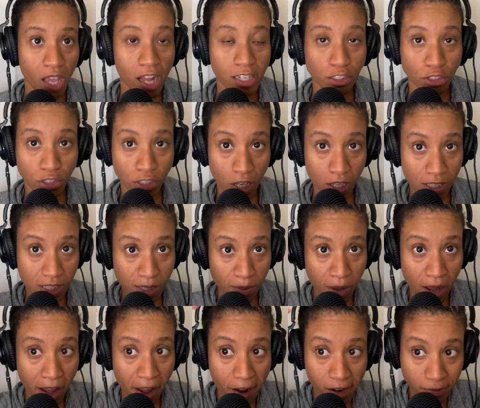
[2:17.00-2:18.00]
Do y'all see
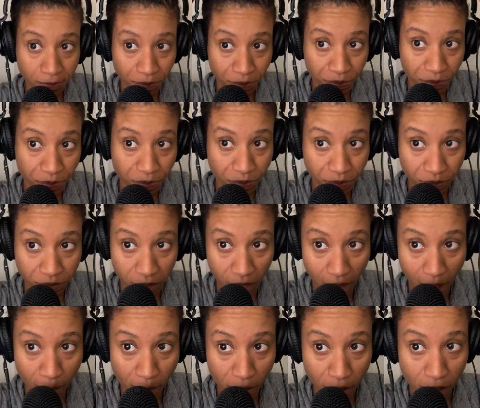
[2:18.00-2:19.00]
my hair?
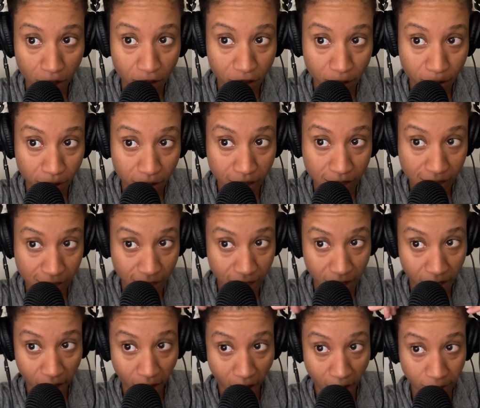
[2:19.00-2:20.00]
I'll be all over the place.
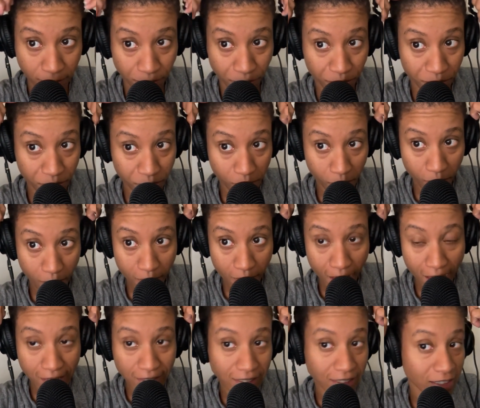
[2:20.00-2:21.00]
Look,
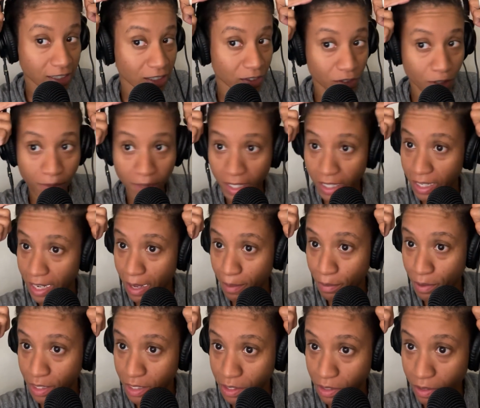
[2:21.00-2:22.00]
this is from eating that
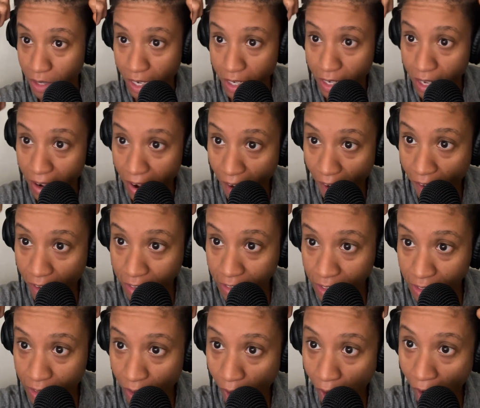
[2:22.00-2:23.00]
pretzel that day.
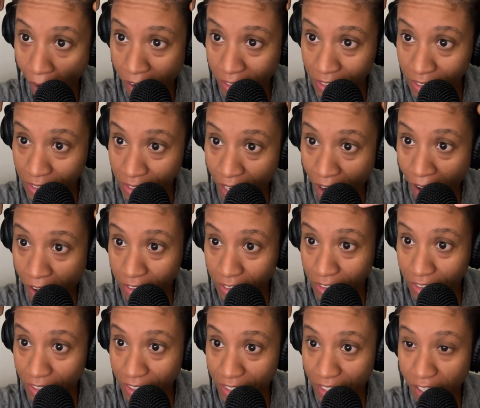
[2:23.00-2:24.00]

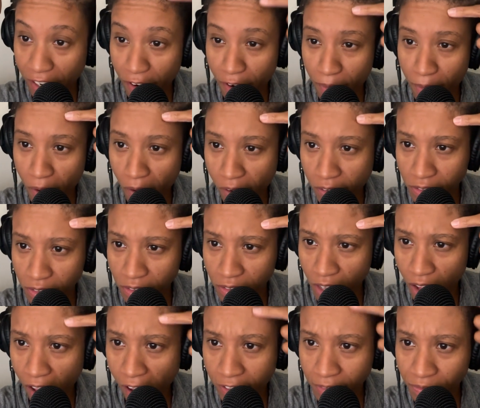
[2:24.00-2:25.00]
Just terrible.
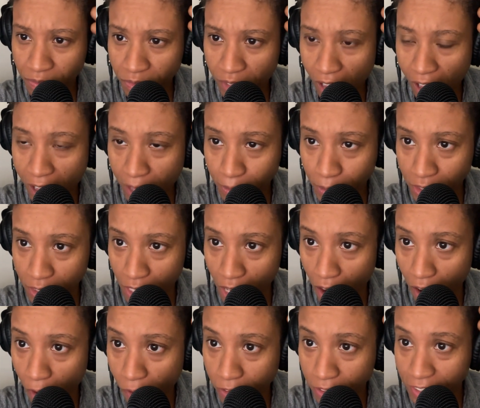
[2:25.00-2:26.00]

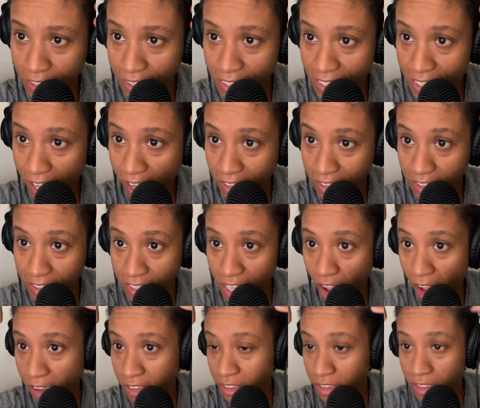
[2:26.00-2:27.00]
Absolutely
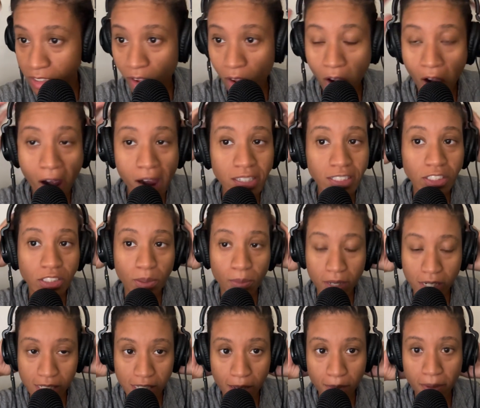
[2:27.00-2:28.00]
disgusting. So I'm
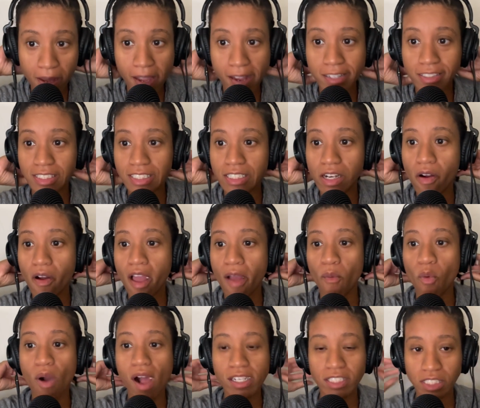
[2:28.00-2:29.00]
gonna take my hair down
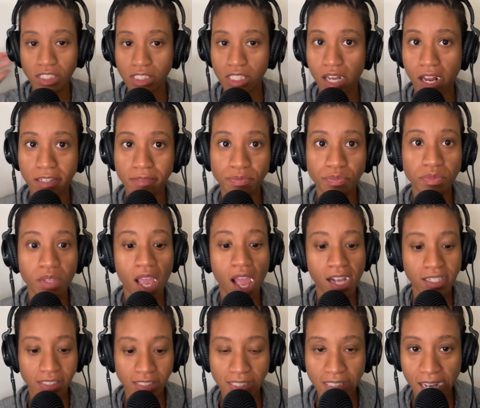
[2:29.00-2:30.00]
and wash it
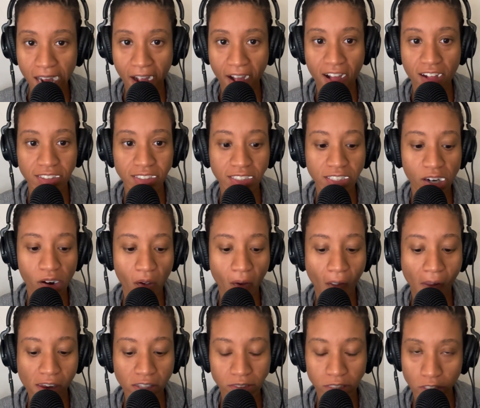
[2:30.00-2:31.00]
tonight.
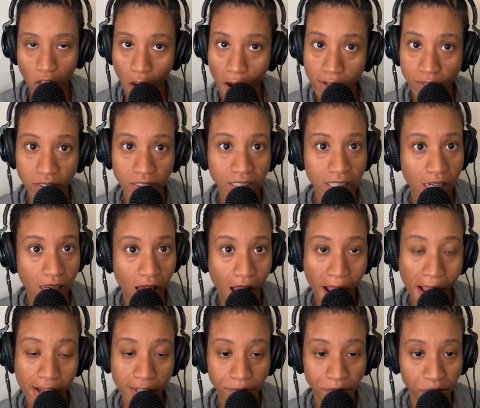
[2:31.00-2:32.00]
Hopefully, I look
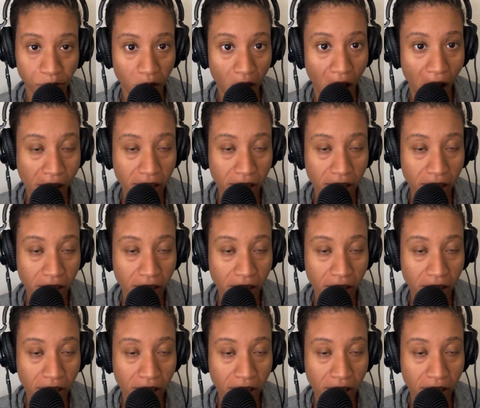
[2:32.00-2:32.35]
like um.